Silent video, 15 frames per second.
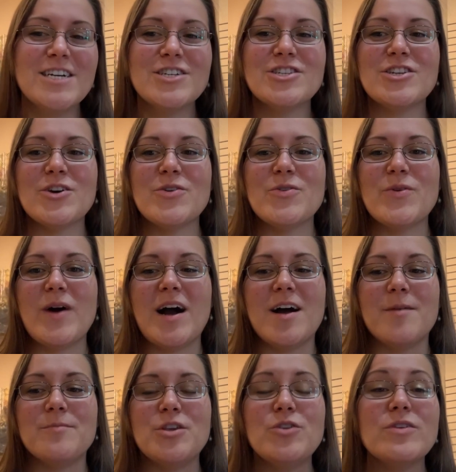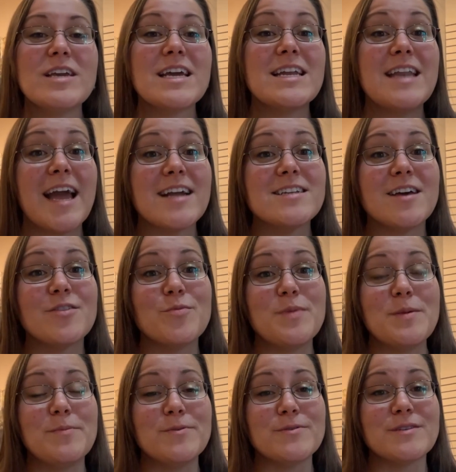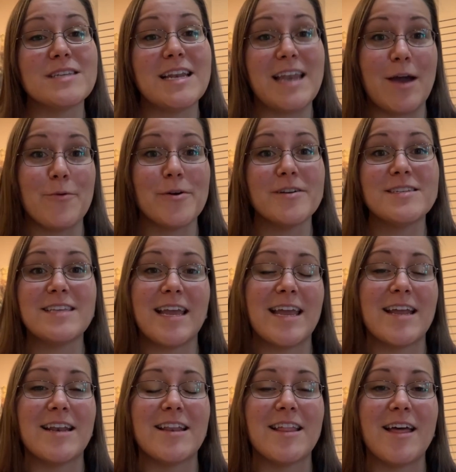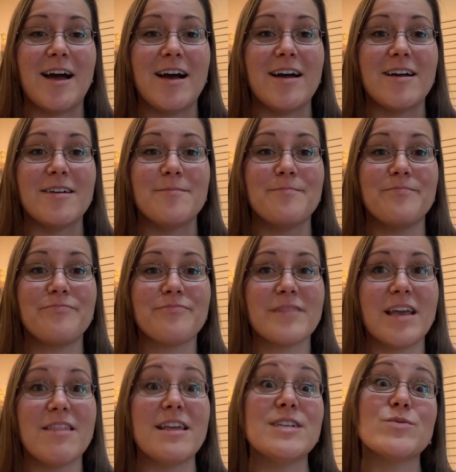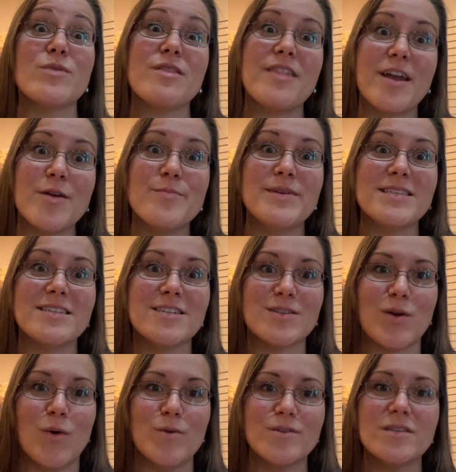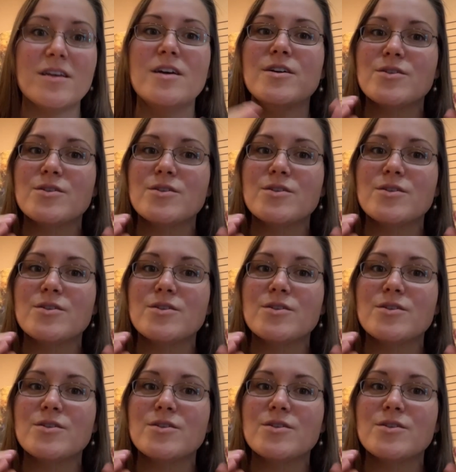So you can connect other people's networks and things with their business goals.